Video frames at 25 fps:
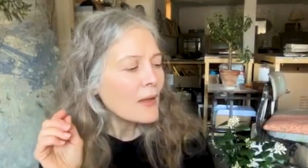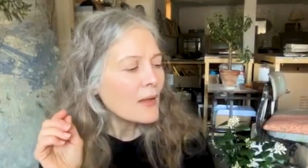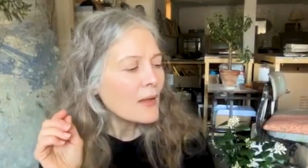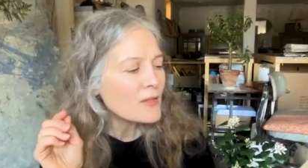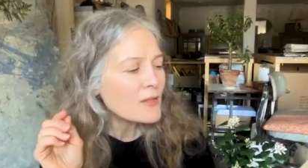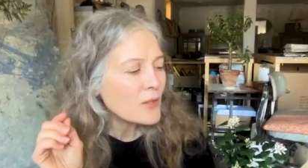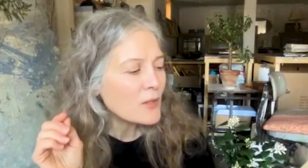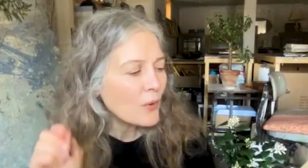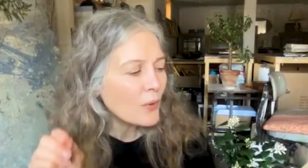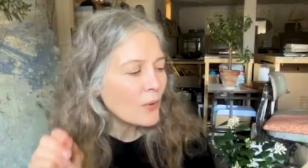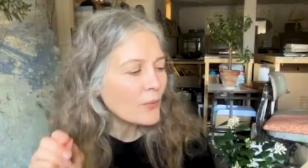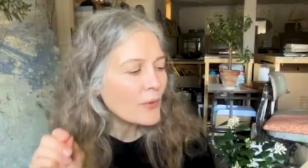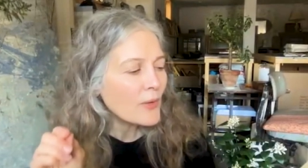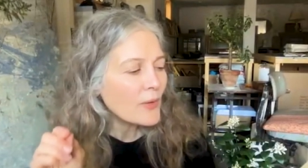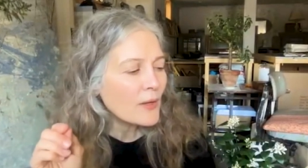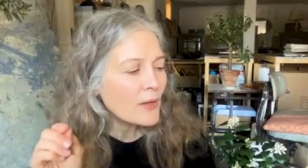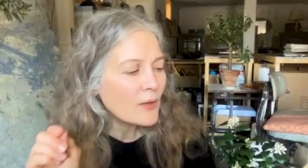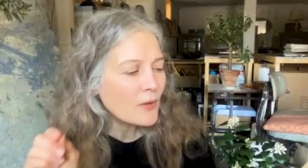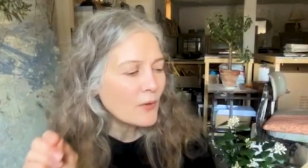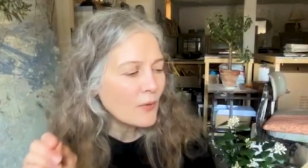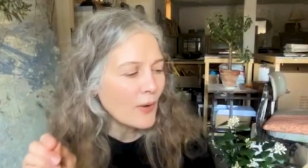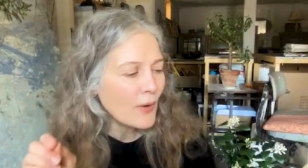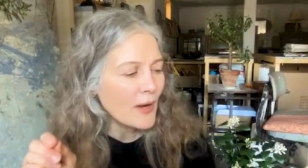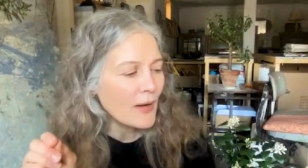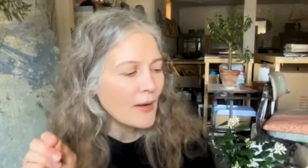it's only
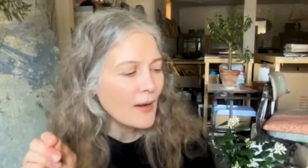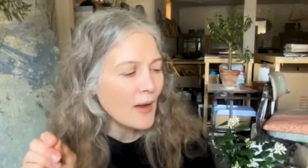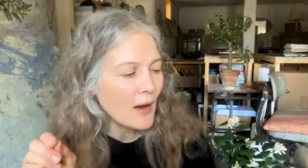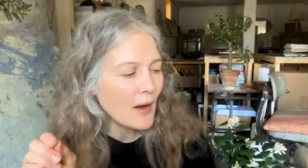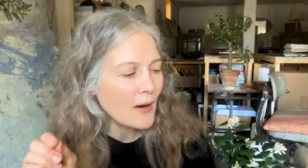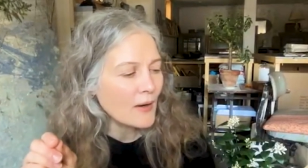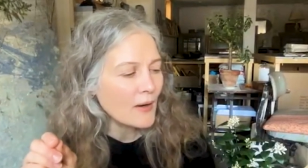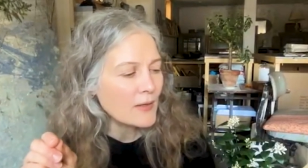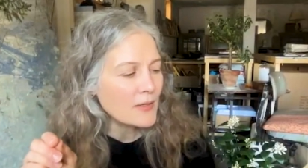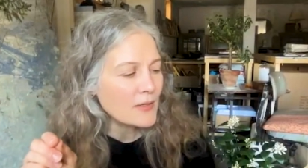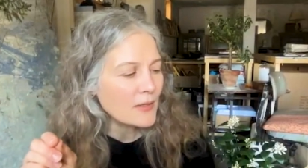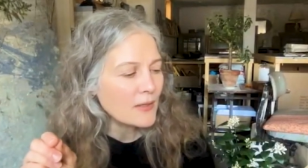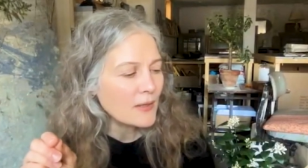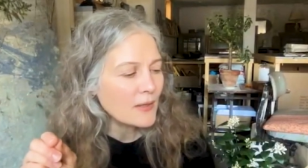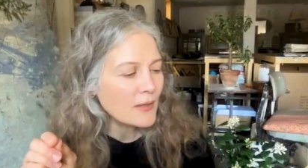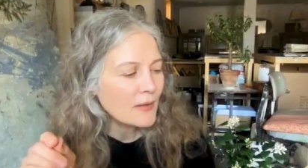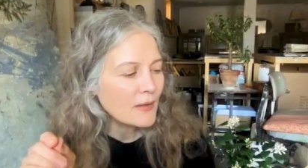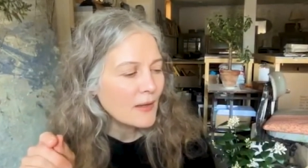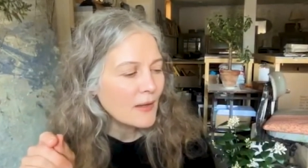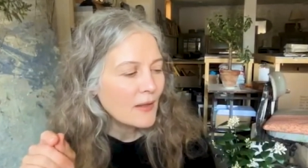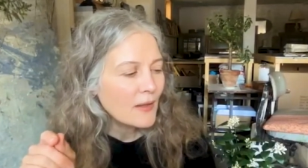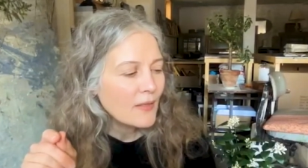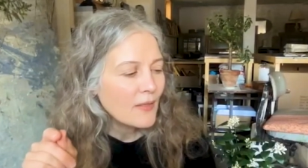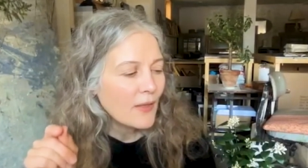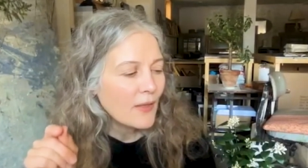in great art
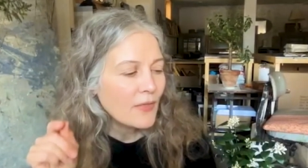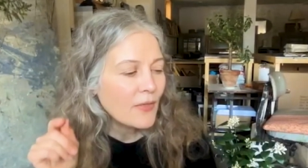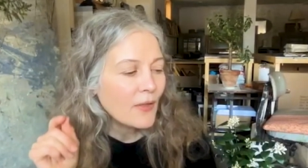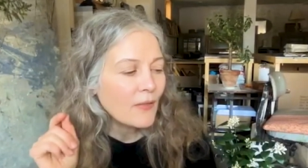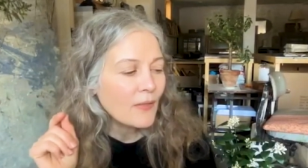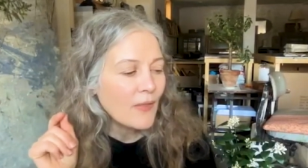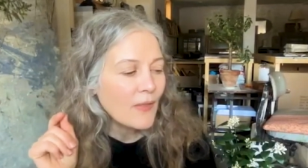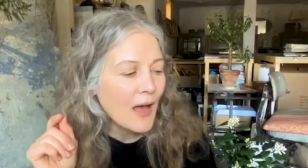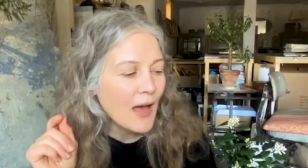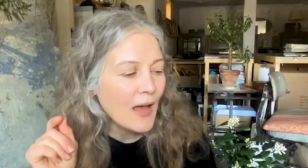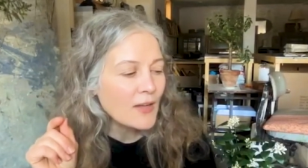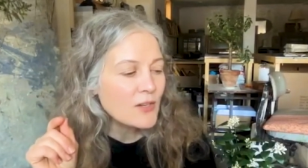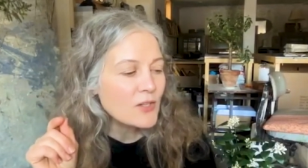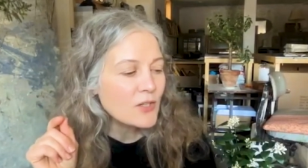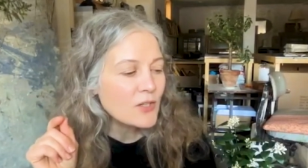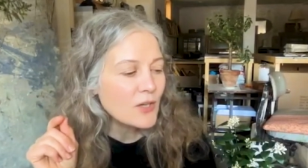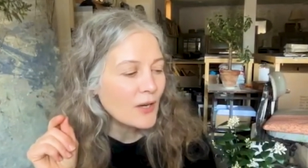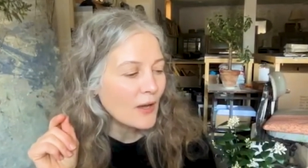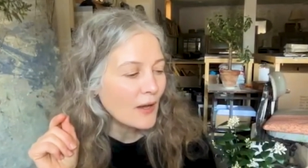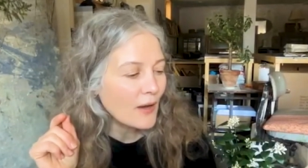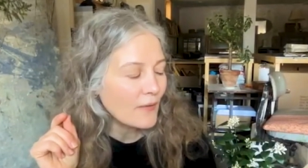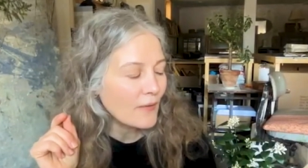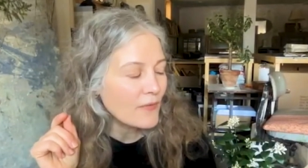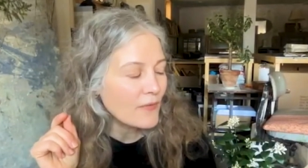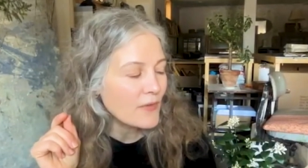that the
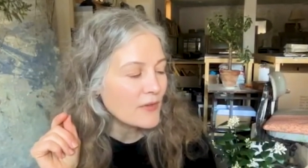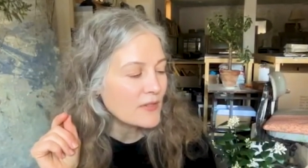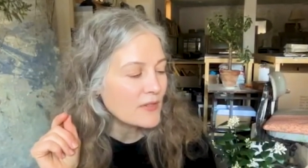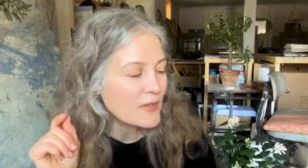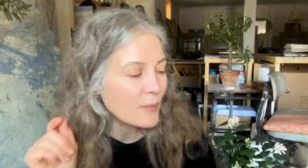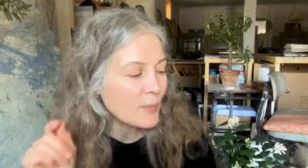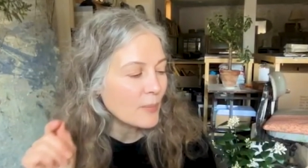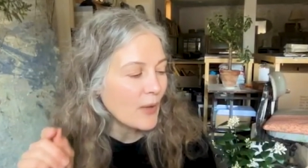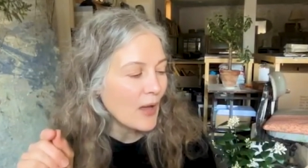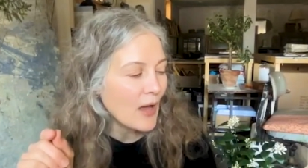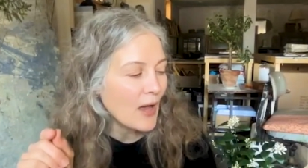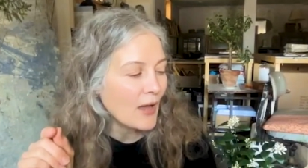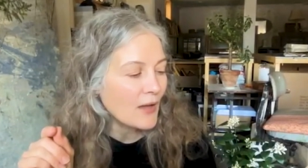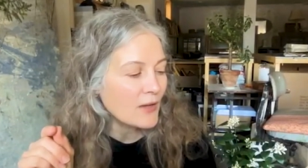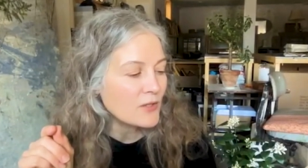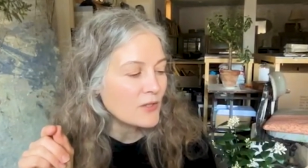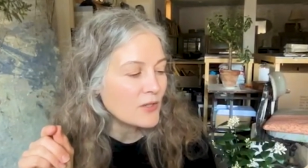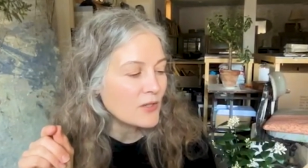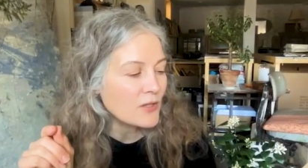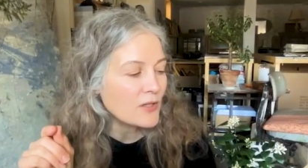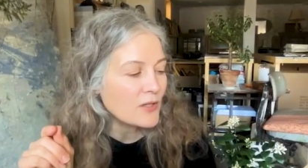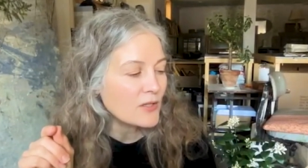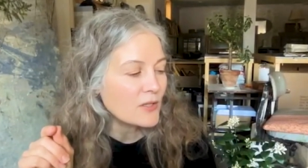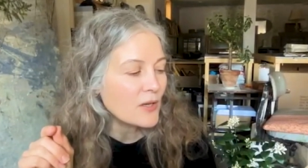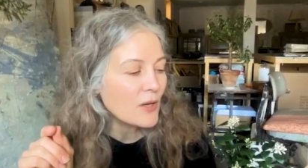logic of the
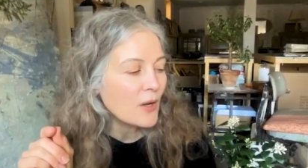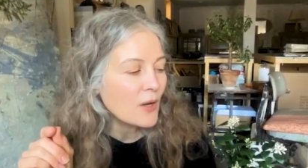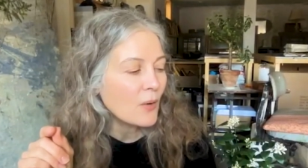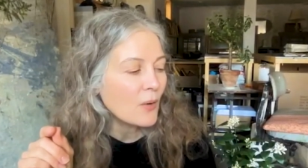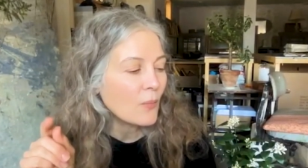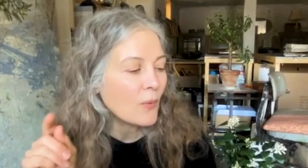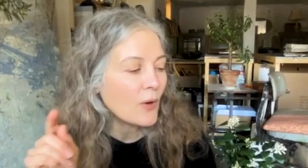subconscious,